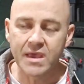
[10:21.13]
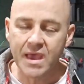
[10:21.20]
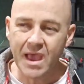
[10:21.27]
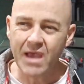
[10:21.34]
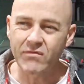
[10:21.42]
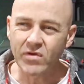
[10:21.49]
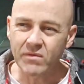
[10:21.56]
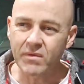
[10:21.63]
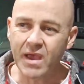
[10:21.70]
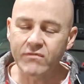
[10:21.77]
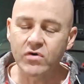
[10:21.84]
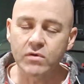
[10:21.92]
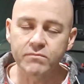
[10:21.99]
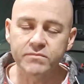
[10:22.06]
have
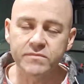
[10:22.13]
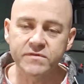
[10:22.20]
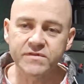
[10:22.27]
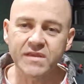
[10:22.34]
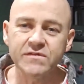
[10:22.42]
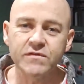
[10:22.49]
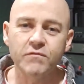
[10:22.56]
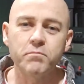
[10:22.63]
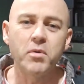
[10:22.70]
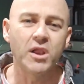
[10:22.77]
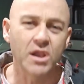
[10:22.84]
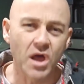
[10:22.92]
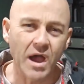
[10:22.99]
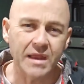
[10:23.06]
a sense of
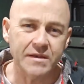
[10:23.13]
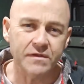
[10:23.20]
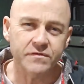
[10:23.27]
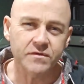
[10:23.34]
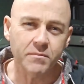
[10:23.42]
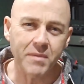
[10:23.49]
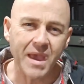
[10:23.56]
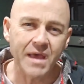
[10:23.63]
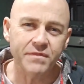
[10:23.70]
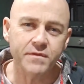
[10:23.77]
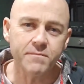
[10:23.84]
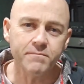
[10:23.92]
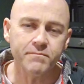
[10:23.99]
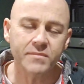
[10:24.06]
politeness about
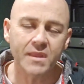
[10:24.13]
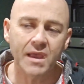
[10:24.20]
them.